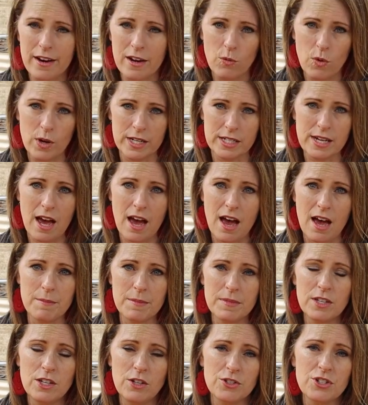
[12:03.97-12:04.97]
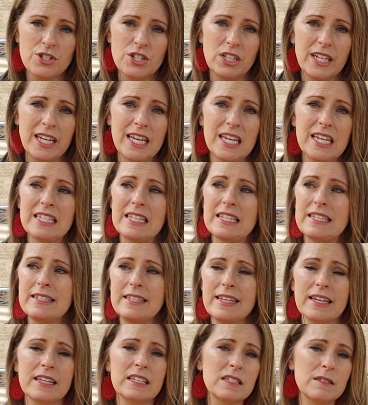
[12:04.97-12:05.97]
at one time, usually
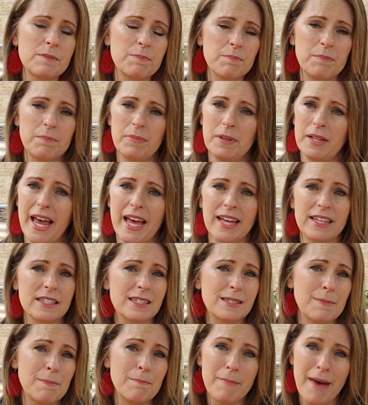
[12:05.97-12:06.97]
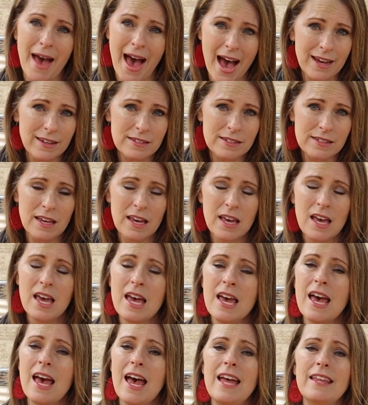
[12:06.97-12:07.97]
6 plants max,
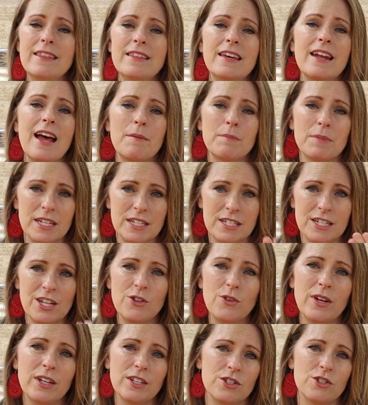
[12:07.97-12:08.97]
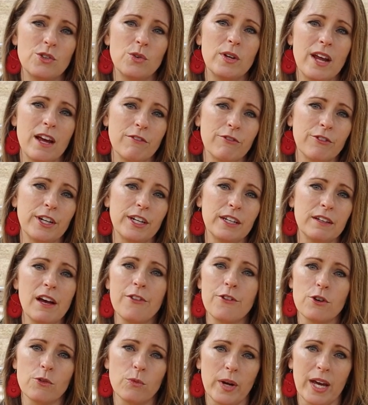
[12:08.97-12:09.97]
and then I'm continuing to do it every
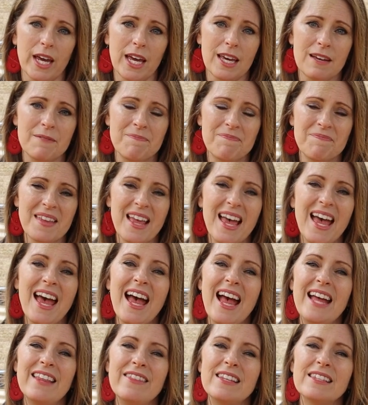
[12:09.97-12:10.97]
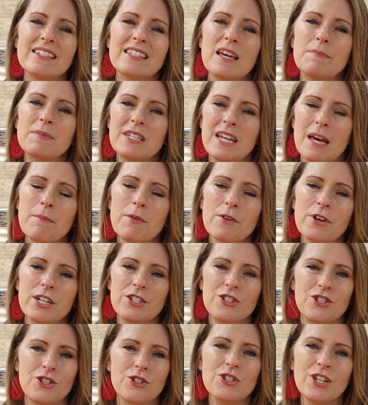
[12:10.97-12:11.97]
other week. And then September
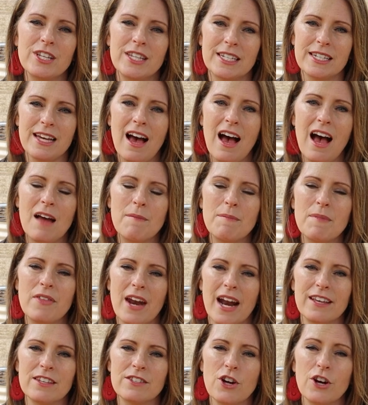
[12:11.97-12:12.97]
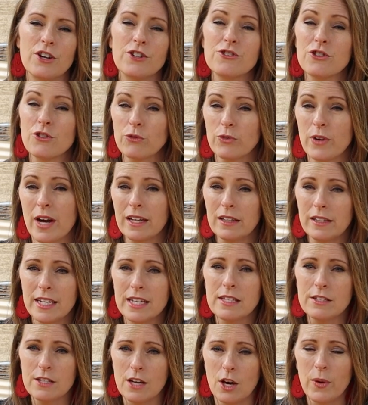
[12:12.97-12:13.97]
is usually the time that I start directly
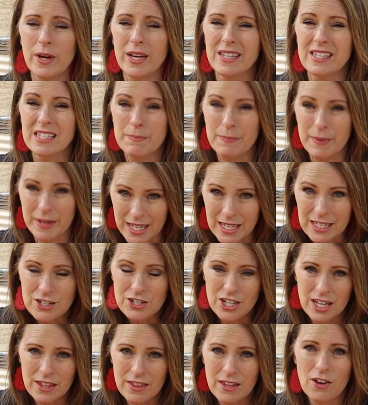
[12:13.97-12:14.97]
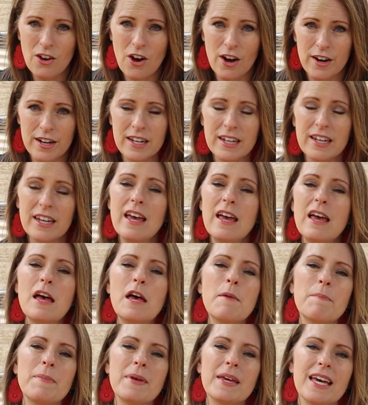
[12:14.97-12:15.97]
sowing spinach in the garden
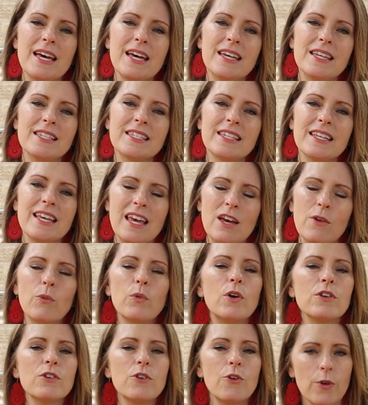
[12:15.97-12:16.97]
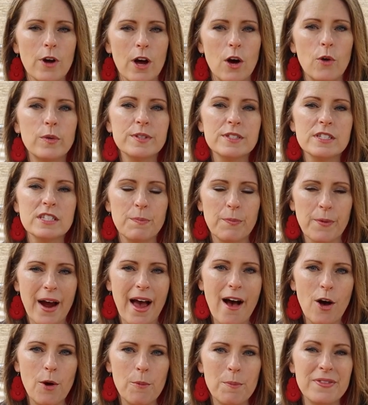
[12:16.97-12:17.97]
because it will grow and
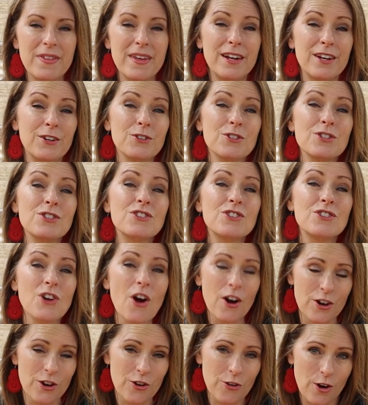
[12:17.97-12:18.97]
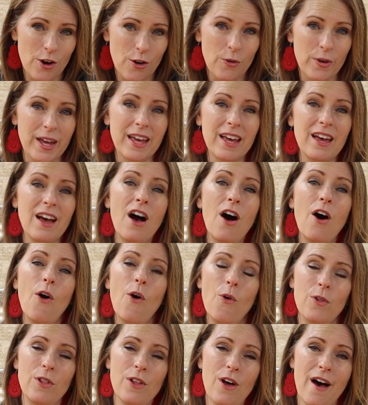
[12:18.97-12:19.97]
sprout, but then it'll start growing a
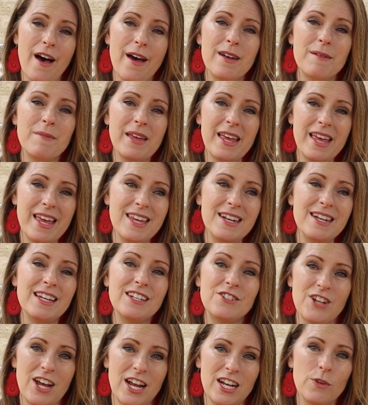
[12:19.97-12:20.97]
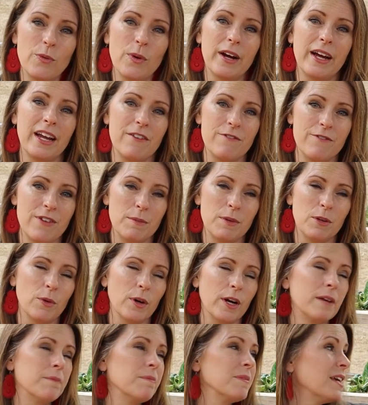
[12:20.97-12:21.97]
whole lot in January and
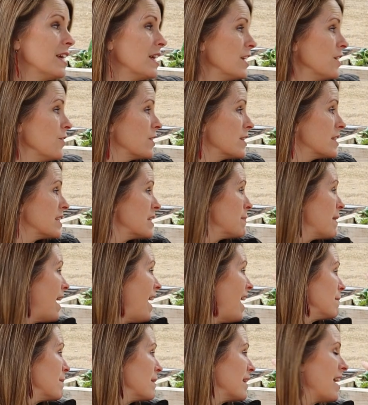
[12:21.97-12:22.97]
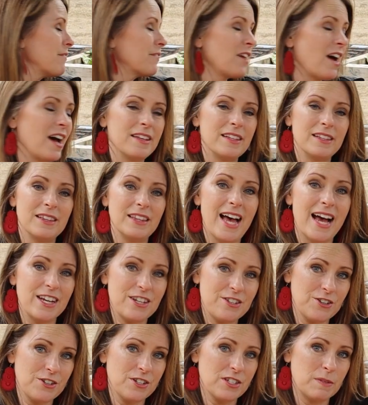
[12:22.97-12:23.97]
February. You can see behind me, I've got
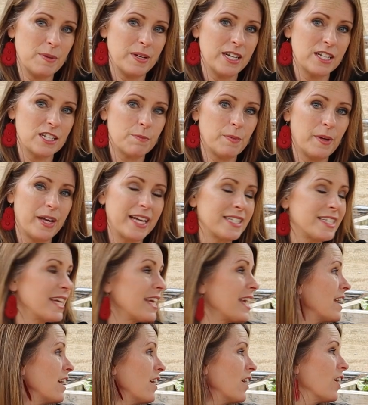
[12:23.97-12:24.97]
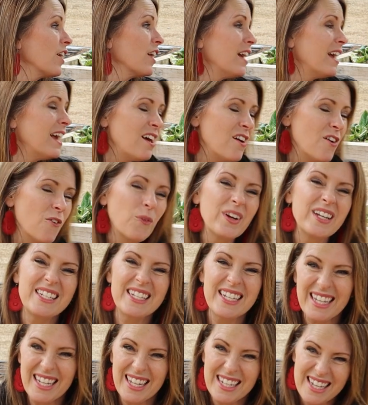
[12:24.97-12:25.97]
last year's spinach planting here. We
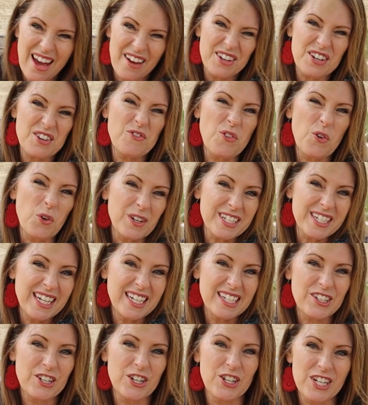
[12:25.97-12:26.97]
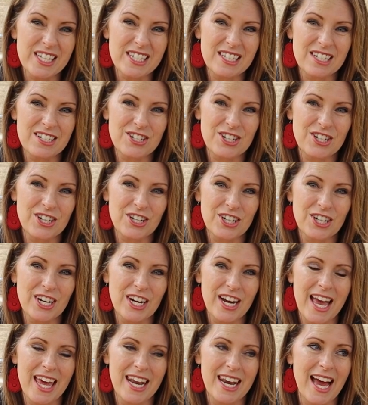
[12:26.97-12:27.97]
did get down to 14 degrees this year
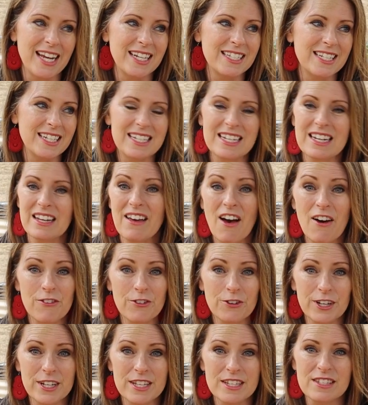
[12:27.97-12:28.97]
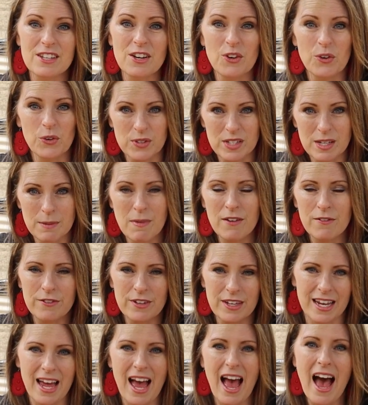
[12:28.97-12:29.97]
and I didn't cover it, so some of
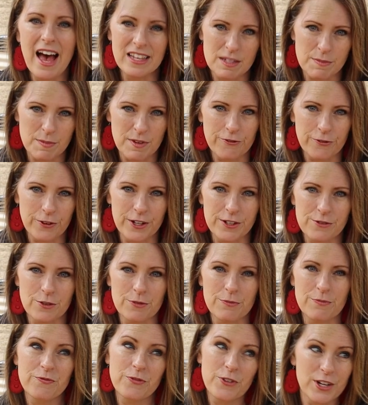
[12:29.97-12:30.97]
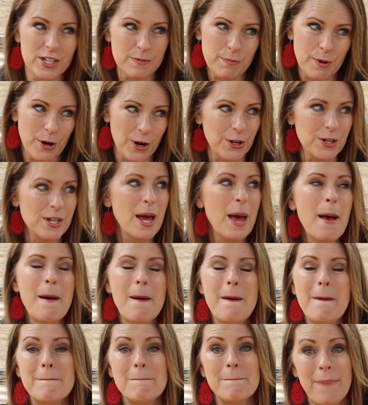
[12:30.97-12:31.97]
it has been freeze burned.
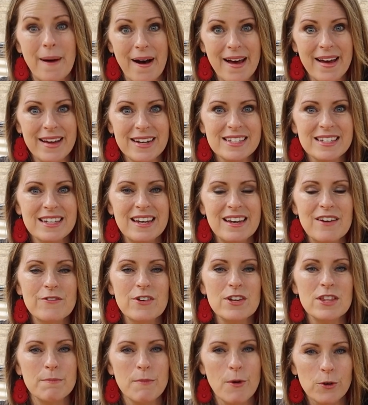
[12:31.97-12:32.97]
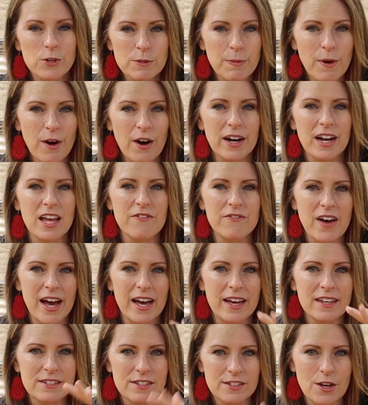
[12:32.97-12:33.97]
But for the most part, if
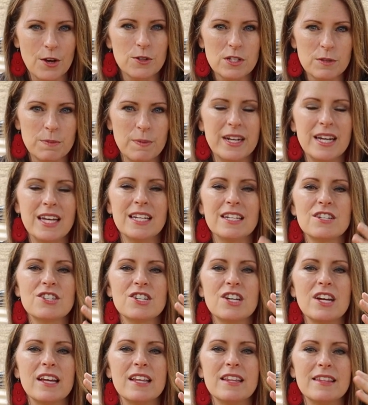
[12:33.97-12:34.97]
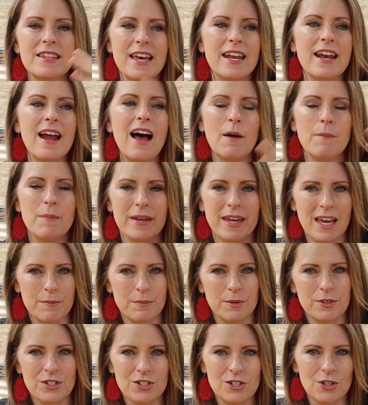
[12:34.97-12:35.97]
I sow spinach, then I'll be
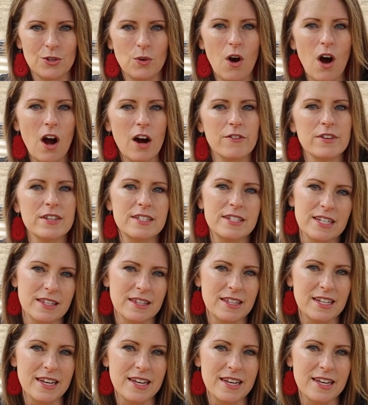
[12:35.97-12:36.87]
able to harvest it the